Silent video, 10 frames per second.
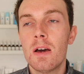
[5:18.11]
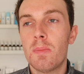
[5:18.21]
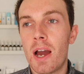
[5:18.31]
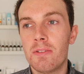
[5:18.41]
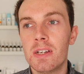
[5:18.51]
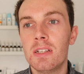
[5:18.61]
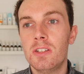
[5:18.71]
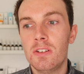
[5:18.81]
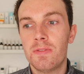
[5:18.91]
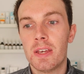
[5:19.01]
but I really
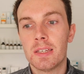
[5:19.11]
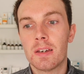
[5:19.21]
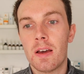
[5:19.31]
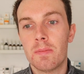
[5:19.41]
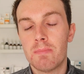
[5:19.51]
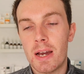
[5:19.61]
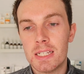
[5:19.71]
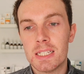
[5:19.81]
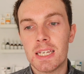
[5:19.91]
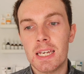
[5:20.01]
do think my
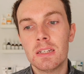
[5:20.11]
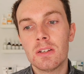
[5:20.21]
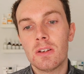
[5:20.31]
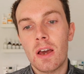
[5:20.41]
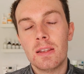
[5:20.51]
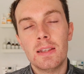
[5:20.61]
skin